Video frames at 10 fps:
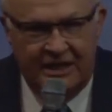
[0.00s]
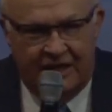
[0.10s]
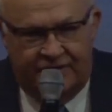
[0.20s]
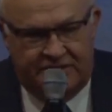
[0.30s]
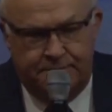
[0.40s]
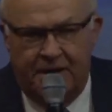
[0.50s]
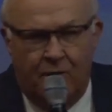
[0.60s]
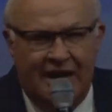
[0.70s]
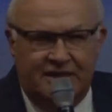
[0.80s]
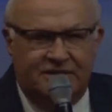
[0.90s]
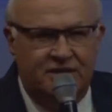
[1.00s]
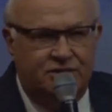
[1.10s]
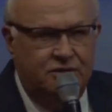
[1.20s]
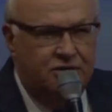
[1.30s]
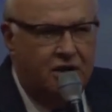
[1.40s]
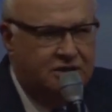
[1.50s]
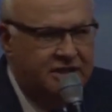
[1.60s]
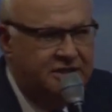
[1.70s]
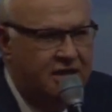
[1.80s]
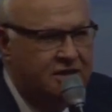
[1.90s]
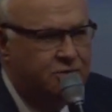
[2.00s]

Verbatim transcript: If it's been a while since you talked in tongues,